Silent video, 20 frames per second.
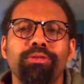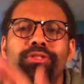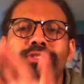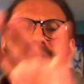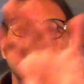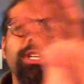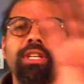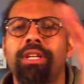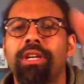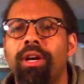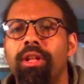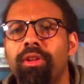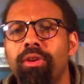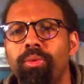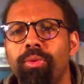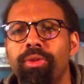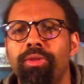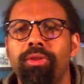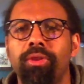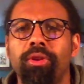see color
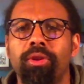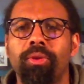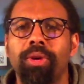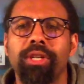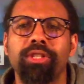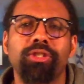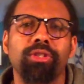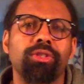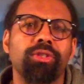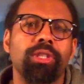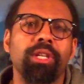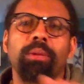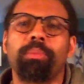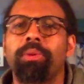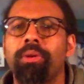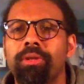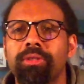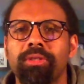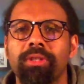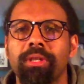with you, I just see a
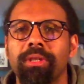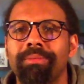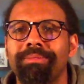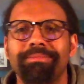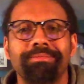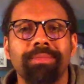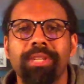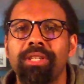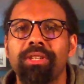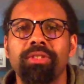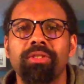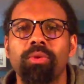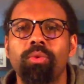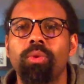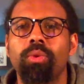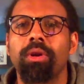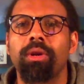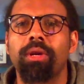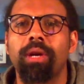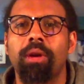person. That doesn't
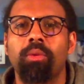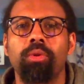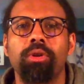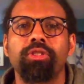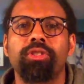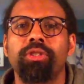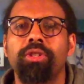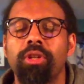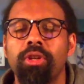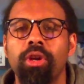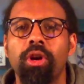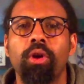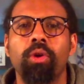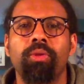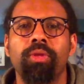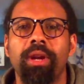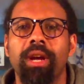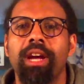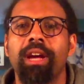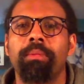work. I want you to know
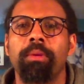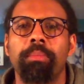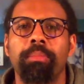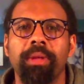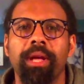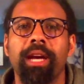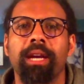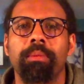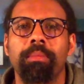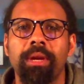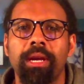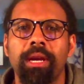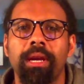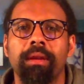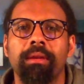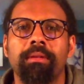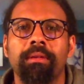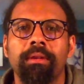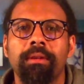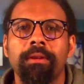that I am a black man,
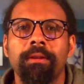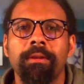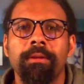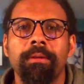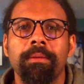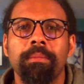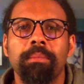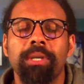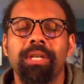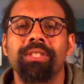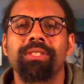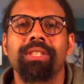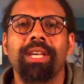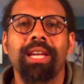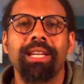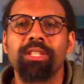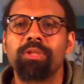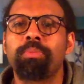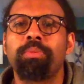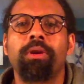because that
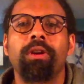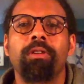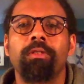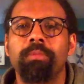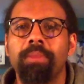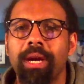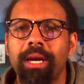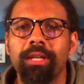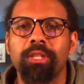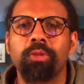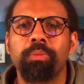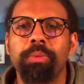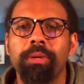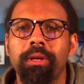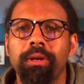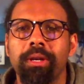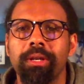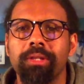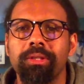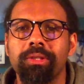is part of my
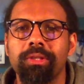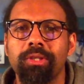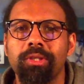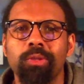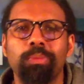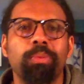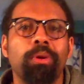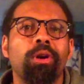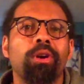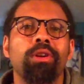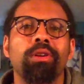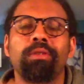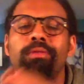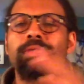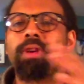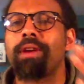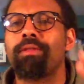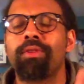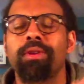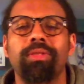experience. It is part of
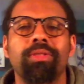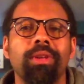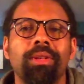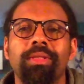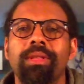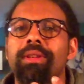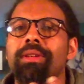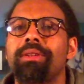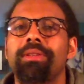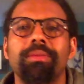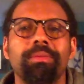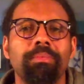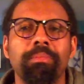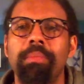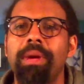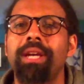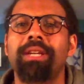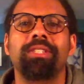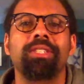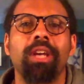everything that
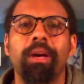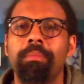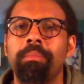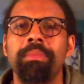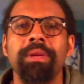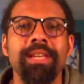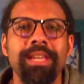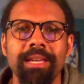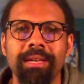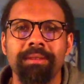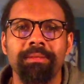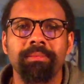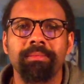makes up me.